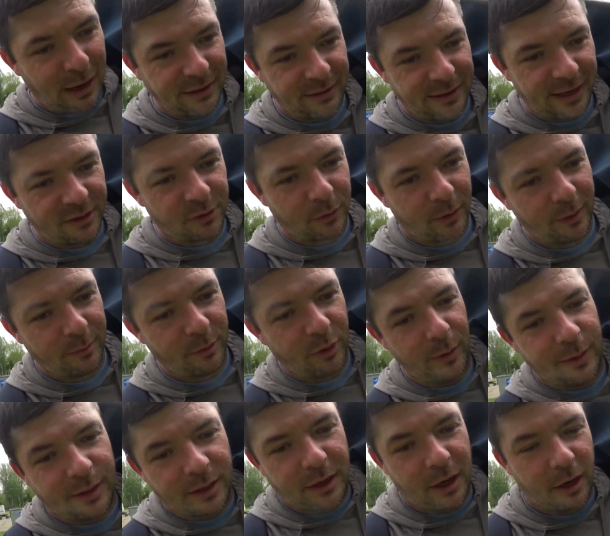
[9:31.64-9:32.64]
that's why I'm
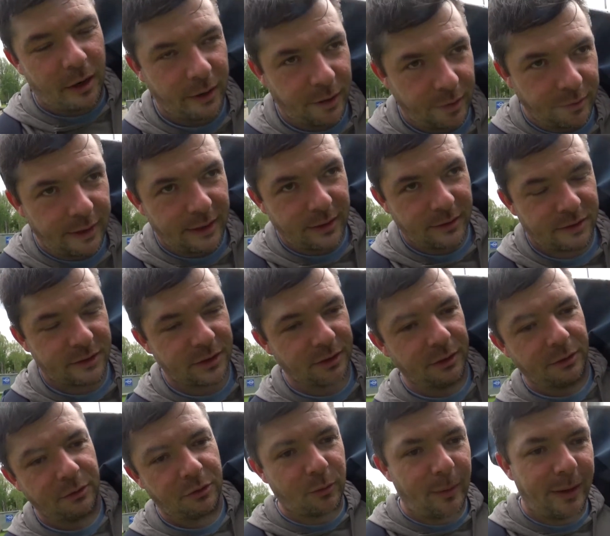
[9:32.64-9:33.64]
doing the cardio now is to
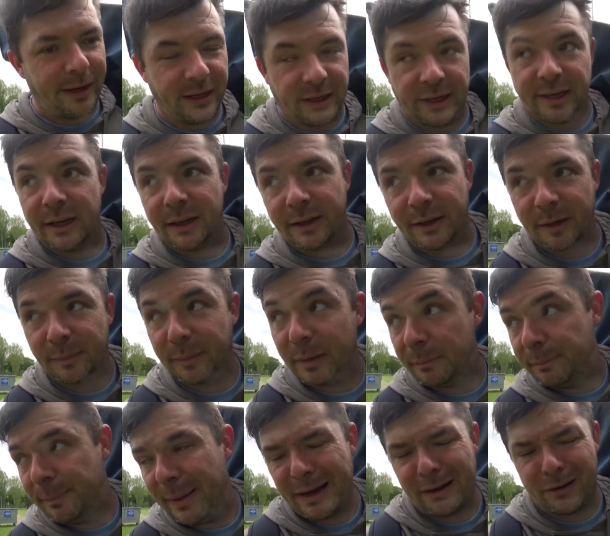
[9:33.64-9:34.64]
lose weight and get a little
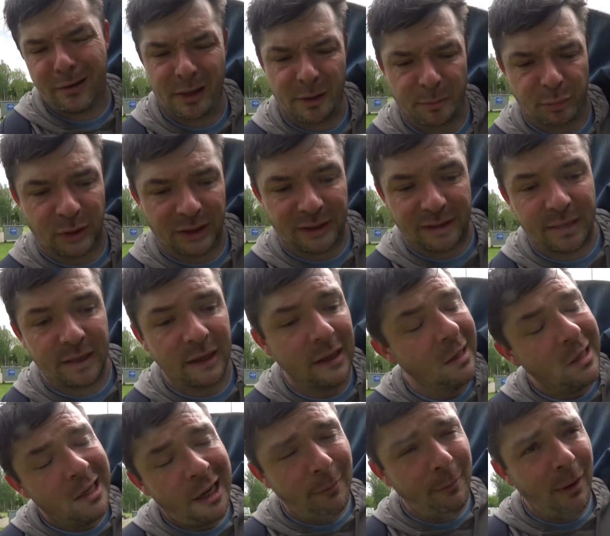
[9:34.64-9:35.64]
bit better at the breathing.
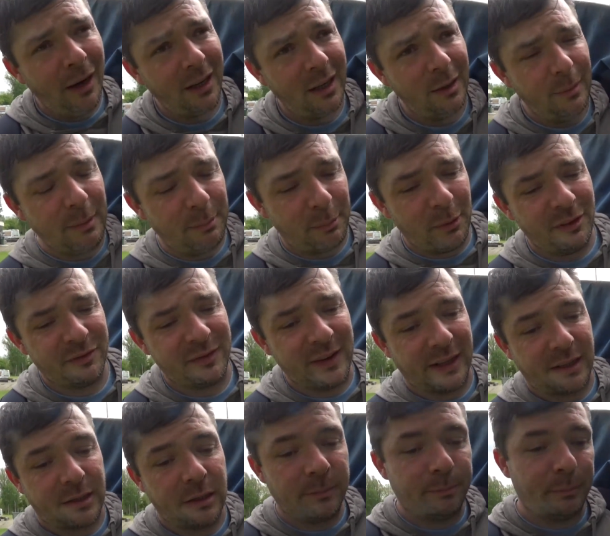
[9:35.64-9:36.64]
I'm not going to be
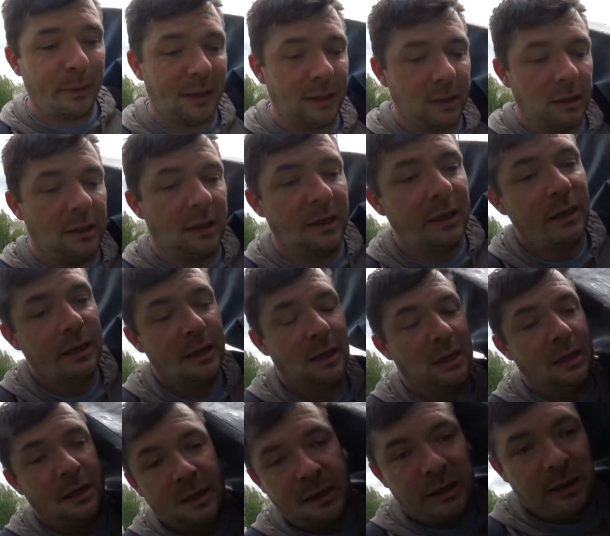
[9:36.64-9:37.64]
perfect, but
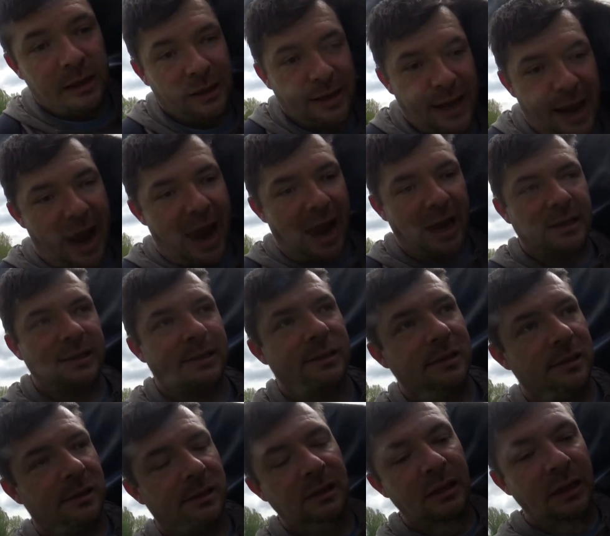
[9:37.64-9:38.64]
yeah,
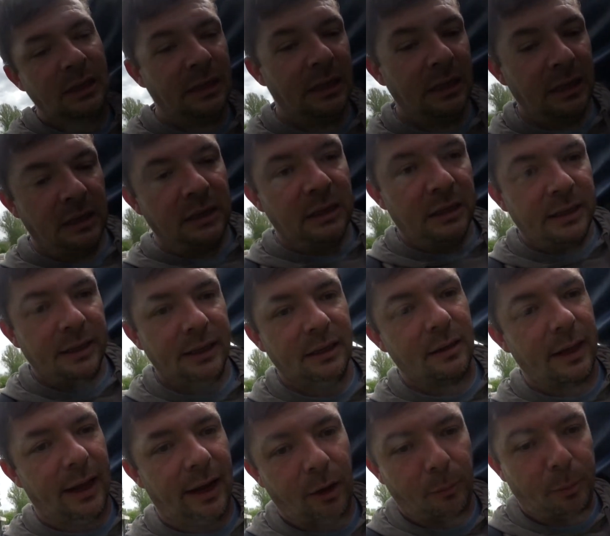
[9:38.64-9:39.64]

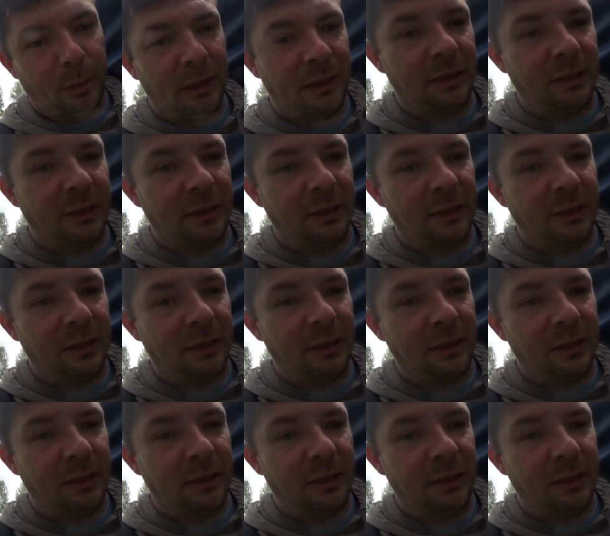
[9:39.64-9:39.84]
it'll help.